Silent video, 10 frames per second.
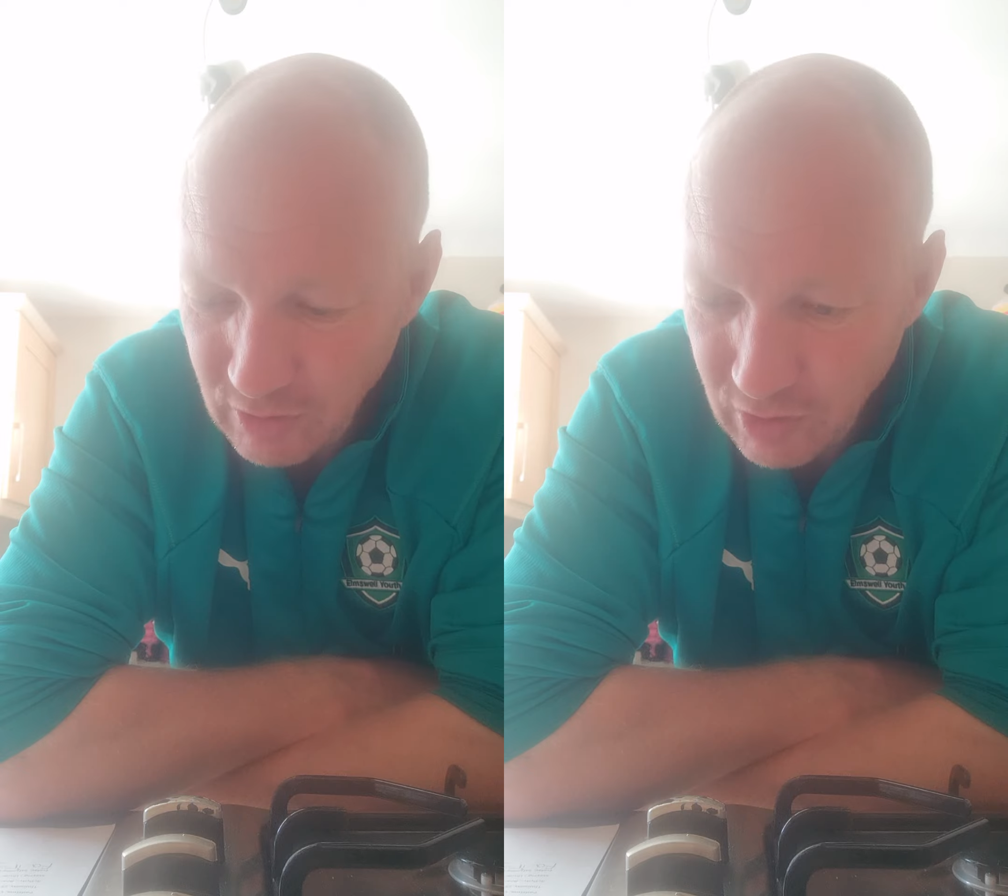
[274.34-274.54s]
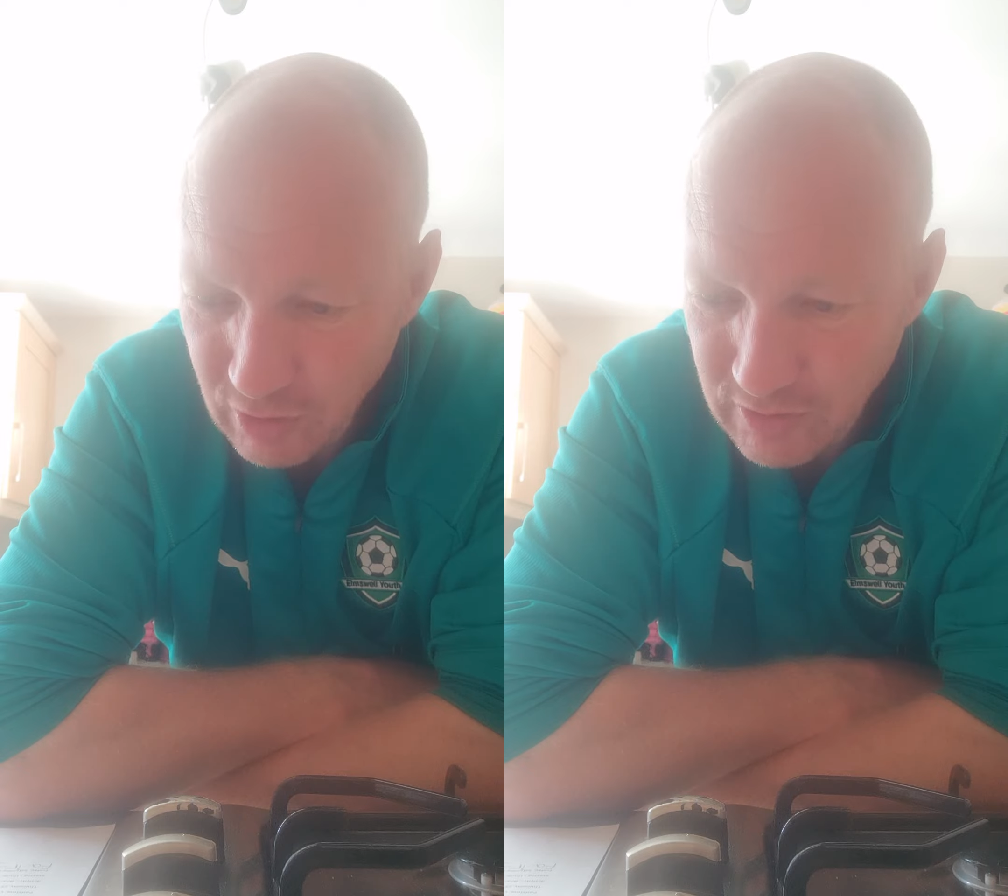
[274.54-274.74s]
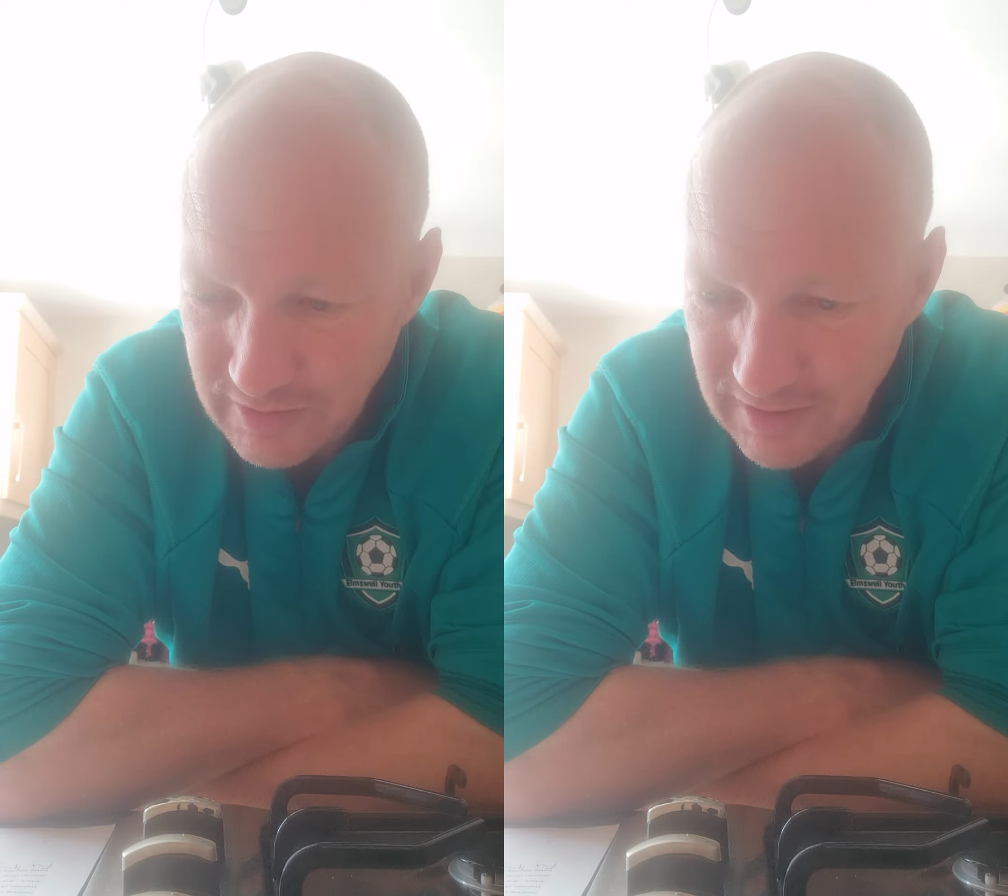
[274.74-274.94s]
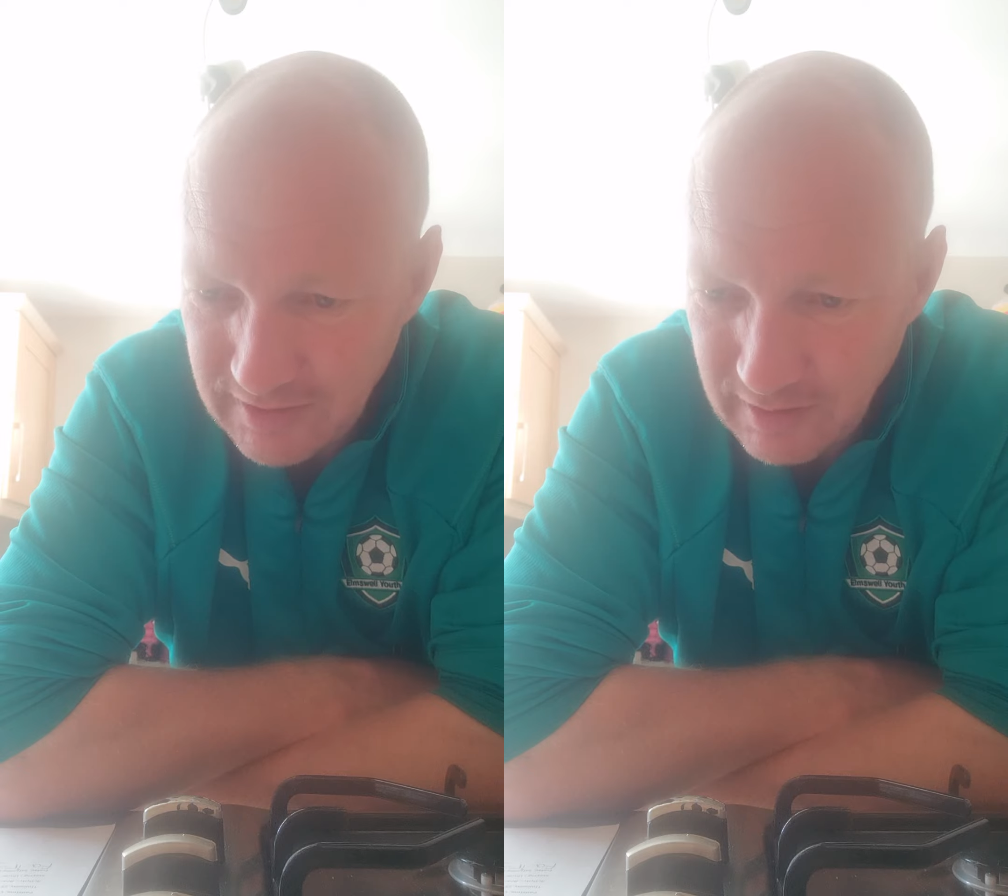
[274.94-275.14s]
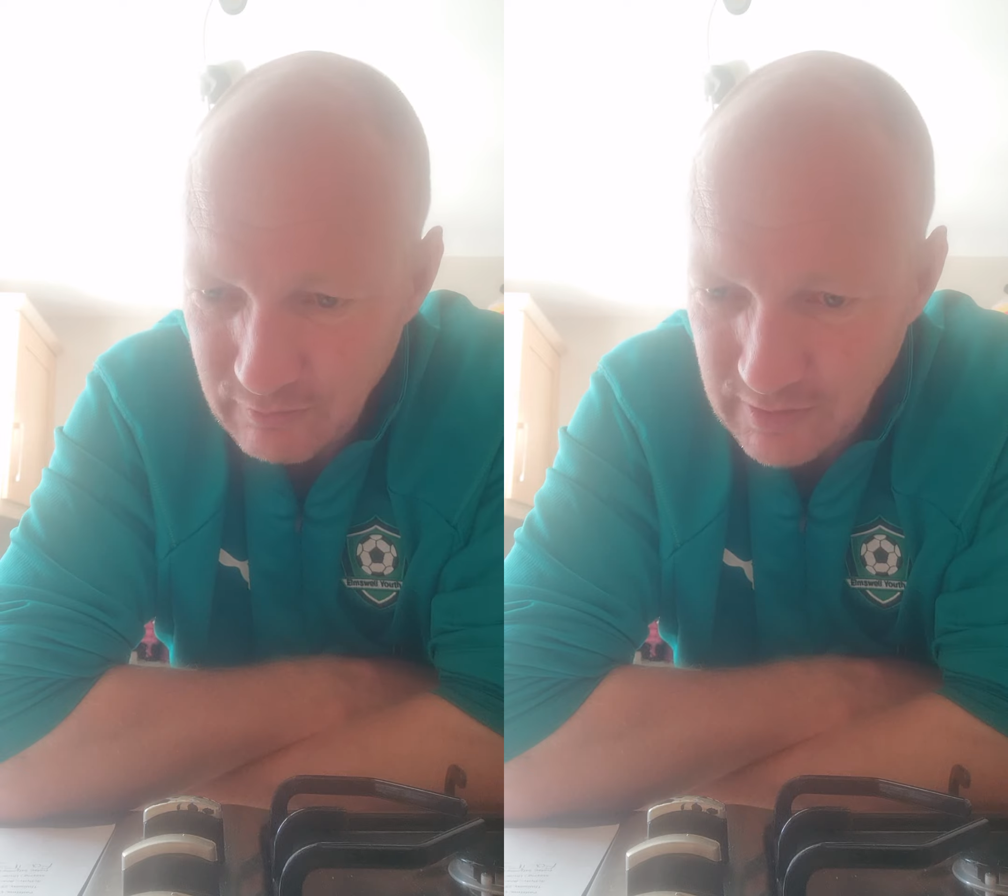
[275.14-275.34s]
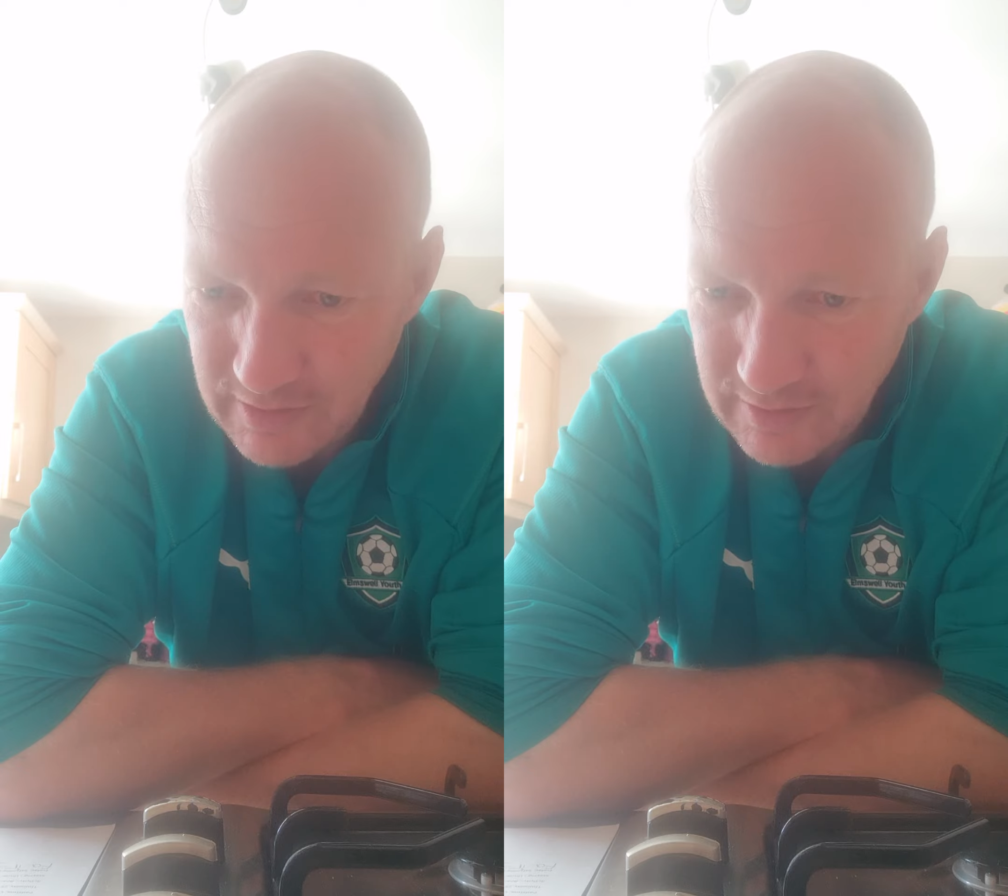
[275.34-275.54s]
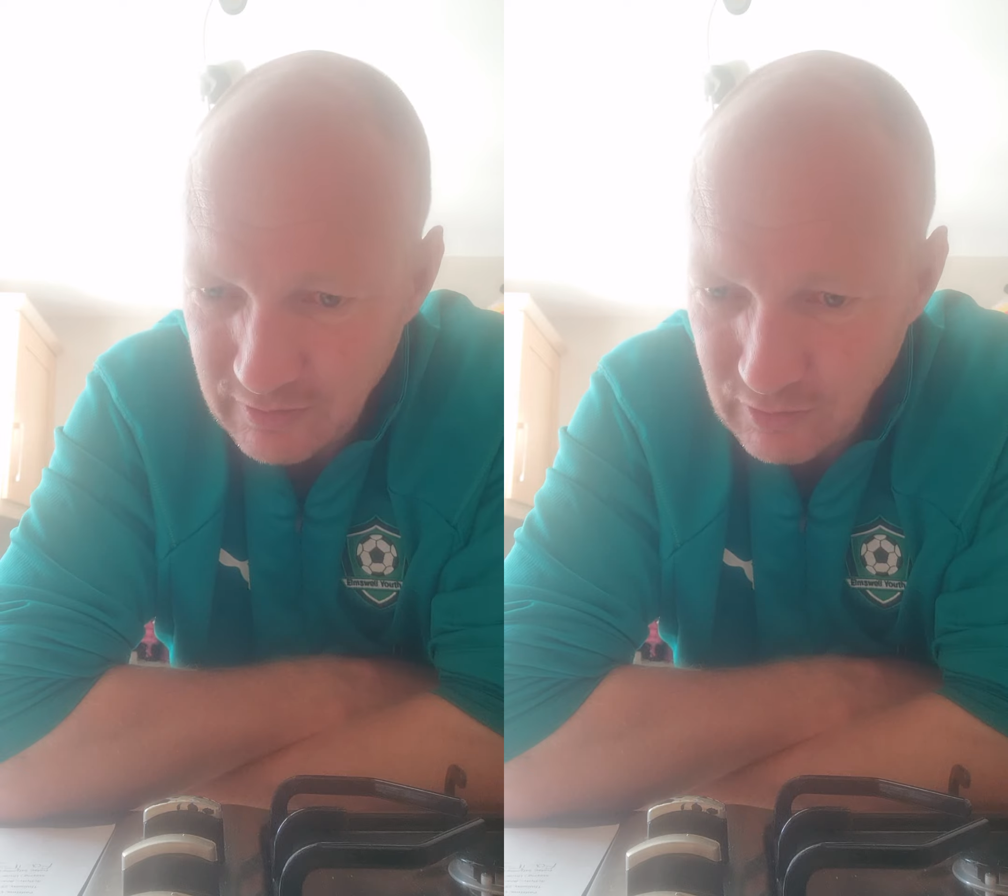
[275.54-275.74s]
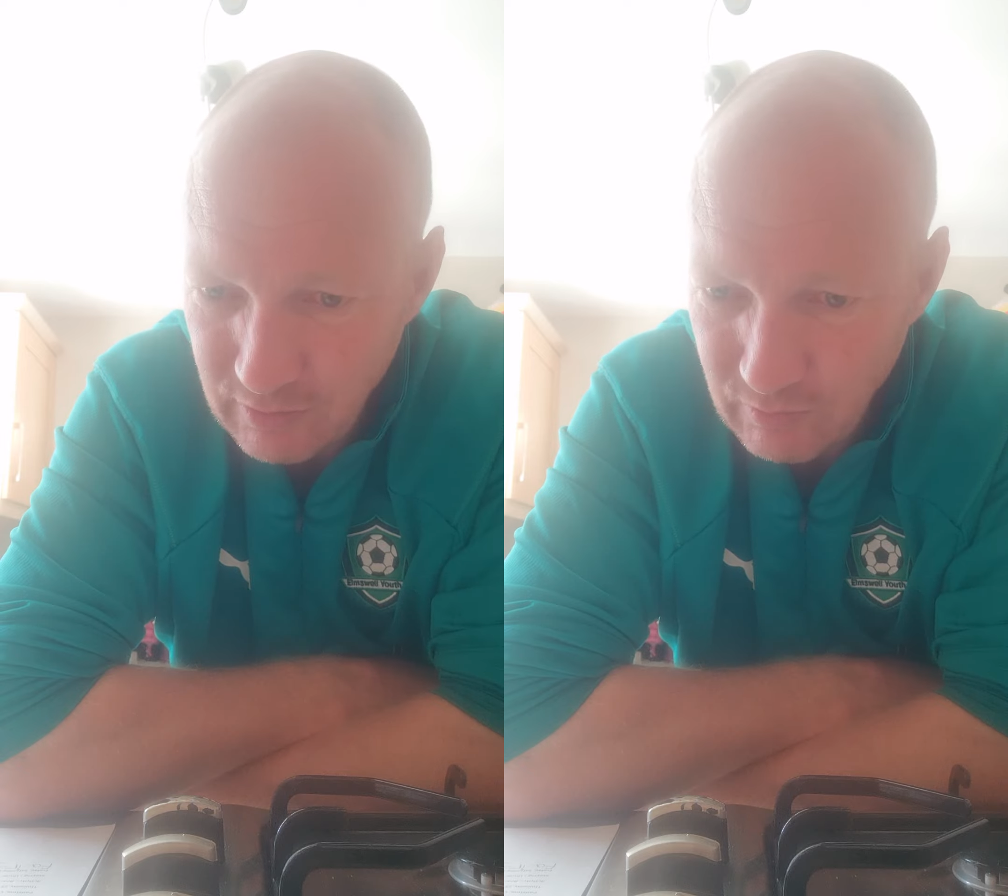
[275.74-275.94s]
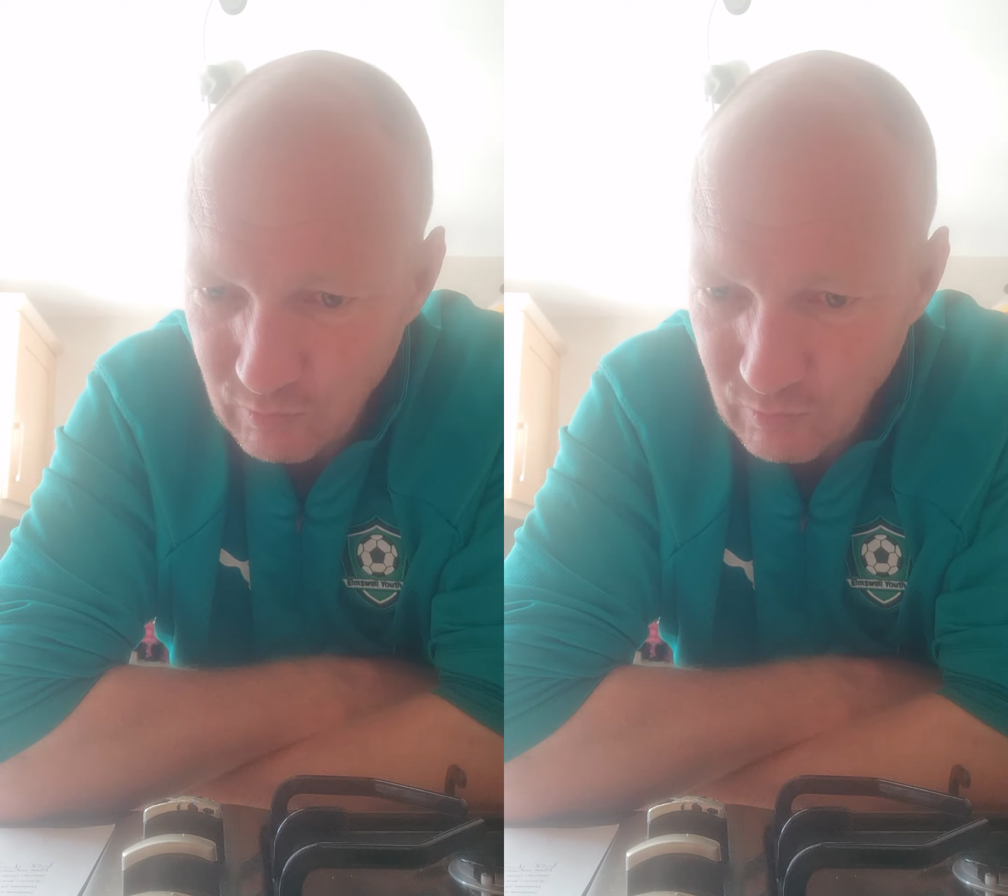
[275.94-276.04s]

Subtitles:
couldn't take that risk that